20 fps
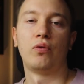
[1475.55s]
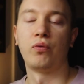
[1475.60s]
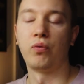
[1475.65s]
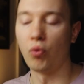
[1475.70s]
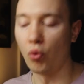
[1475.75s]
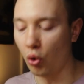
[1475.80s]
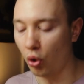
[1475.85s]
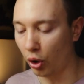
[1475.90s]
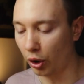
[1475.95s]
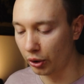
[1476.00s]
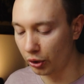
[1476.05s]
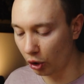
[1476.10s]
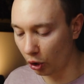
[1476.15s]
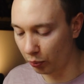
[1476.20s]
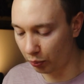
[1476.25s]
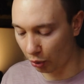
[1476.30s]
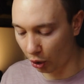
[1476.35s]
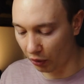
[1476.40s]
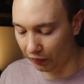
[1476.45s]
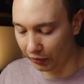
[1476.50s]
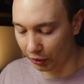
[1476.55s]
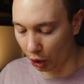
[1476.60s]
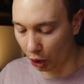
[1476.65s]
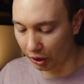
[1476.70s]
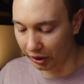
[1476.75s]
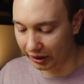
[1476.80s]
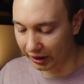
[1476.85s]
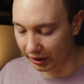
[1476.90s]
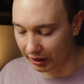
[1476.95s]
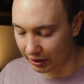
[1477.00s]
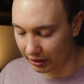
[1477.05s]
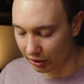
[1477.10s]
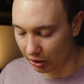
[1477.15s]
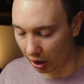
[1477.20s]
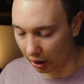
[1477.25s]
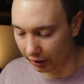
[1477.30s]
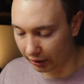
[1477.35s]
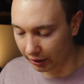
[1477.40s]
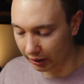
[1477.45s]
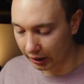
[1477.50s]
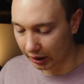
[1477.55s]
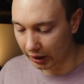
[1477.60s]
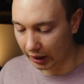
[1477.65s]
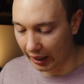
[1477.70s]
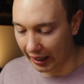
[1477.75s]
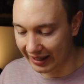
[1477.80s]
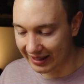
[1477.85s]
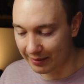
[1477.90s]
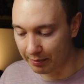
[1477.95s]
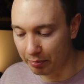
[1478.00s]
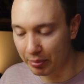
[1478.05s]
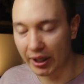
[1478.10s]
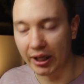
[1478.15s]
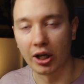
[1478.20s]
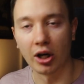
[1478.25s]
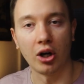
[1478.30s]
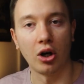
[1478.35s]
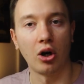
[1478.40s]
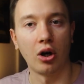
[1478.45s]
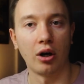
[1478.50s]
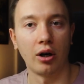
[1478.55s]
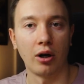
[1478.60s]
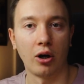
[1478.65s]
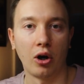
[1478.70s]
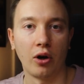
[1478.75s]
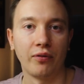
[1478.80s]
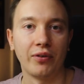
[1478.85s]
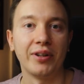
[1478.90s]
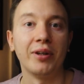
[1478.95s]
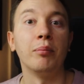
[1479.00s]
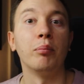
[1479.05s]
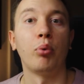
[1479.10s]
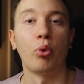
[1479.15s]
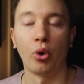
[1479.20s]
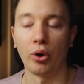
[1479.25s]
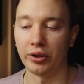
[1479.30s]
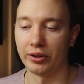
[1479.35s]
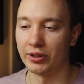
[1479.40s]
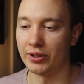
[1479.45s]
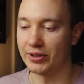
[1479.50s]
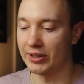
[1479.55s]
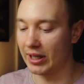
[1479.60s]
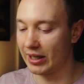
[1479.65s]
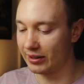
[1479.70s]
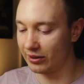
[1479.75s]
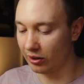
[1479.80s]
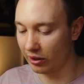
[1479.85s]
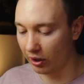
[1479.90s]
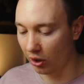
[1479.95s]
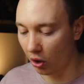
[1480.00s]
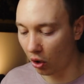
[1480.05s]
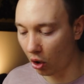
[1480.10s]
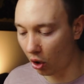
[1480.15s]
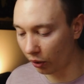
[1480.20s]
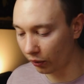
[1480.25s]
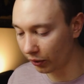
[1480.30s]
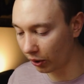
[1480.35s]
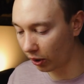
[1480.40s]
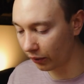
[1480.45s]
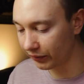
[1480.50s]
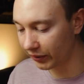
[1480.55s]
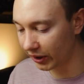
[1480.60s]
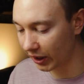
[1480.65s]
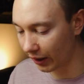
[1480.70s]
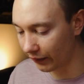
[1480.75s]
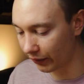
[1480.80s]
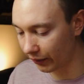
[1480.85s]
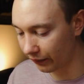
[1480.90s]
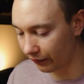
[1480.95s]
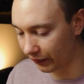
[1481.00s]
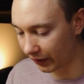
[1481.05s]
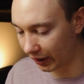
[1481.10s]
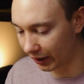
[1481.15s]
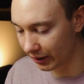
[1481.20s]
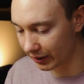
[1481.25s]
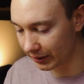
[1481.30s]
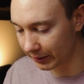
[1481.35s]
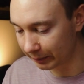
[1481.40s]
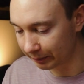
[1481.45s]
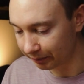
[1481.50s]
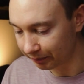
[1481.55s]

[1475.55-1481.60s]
for your profile, or it's not as big of an importance as all of the other things.